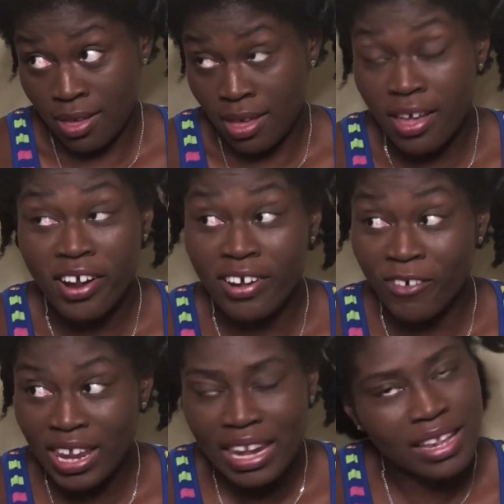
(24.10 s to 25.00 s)
hair
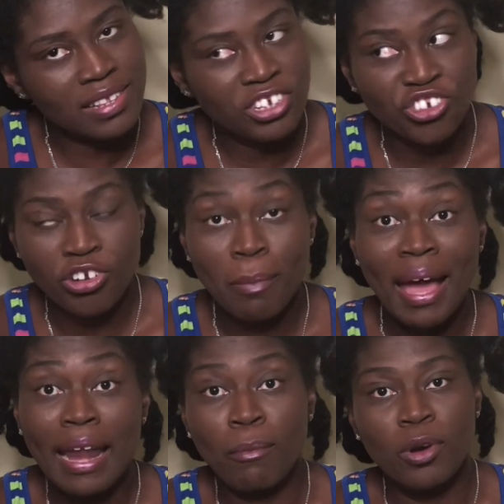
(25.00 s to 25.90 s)
really needs a trim
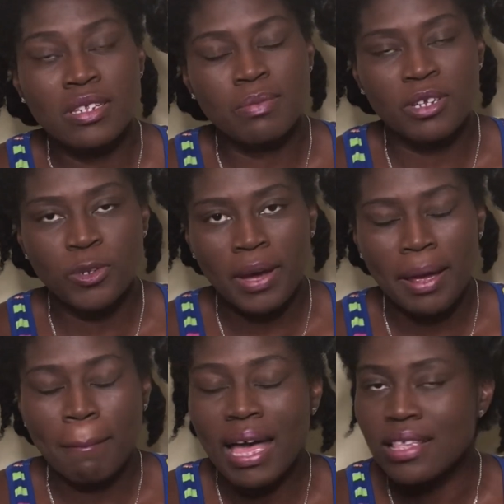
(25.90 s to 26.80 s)
and I'm going to be doing
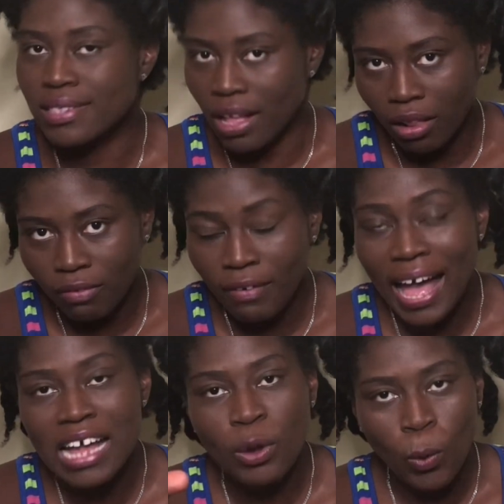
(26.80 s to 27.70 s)
it myself
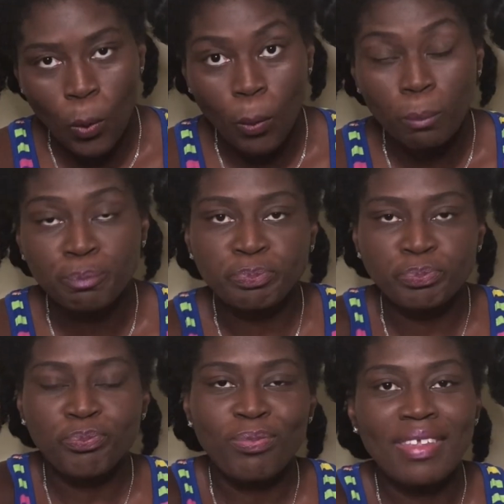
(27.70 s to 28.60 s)
at home.
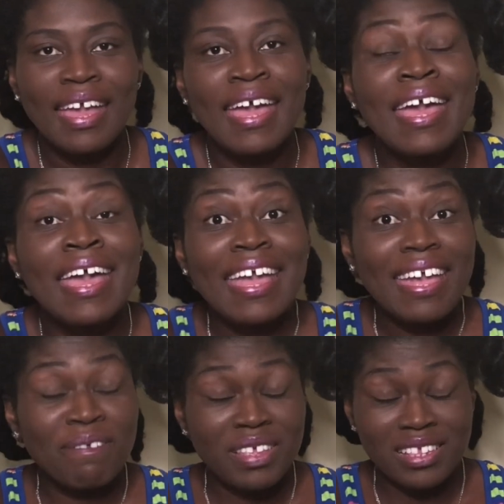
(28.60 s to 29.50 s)

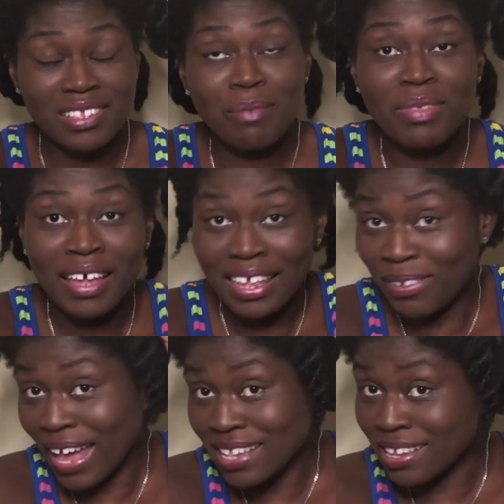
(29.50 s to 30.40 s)
If this is something you
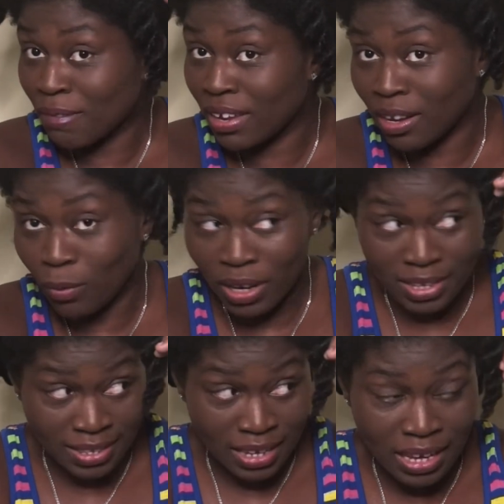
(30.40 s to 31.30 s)
guys definitely want to
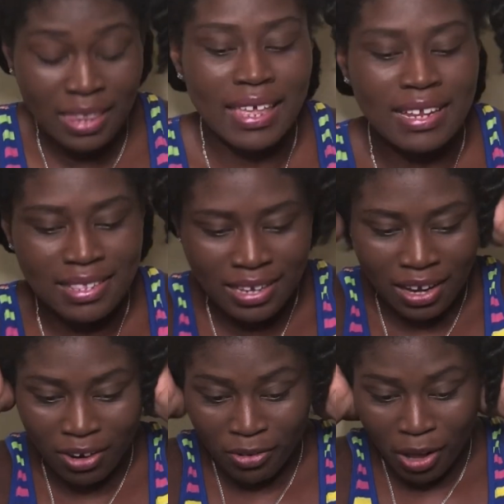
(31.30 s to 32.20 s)
see, then stick
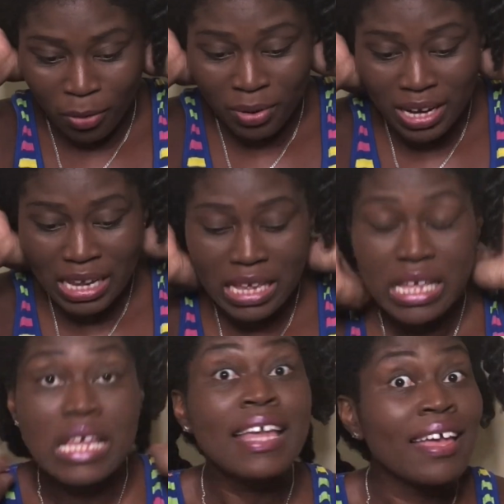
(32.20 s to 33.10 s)
around.
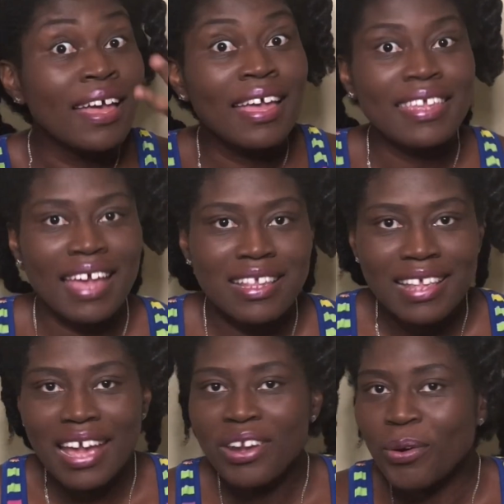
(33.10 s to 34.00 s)
Yes,
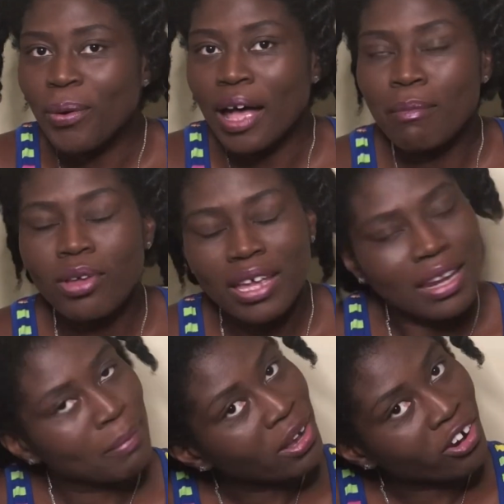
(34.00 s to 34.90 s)
I know I'm looking a
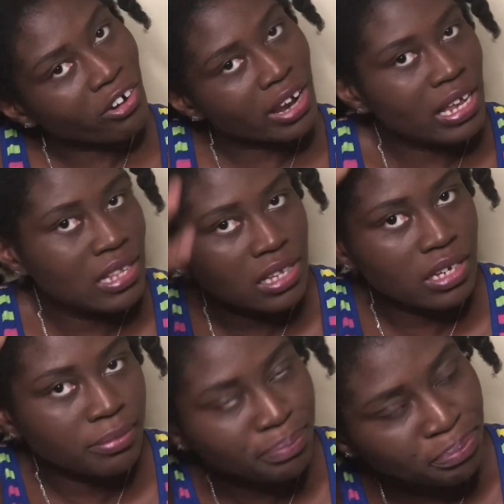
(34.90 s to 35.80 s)
bit crazy.
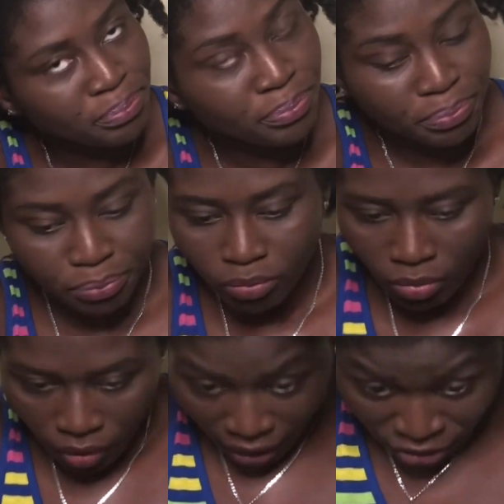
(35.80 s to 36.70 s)

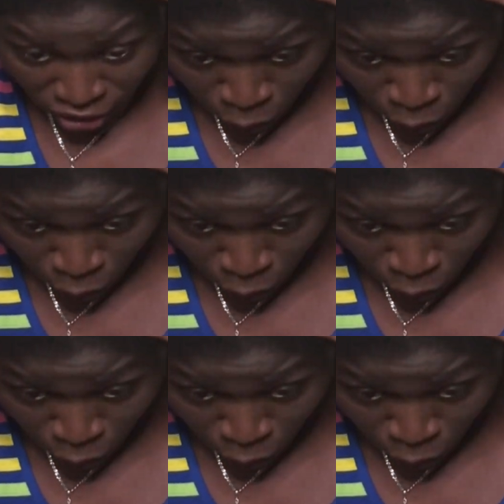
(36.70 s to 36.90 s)
I just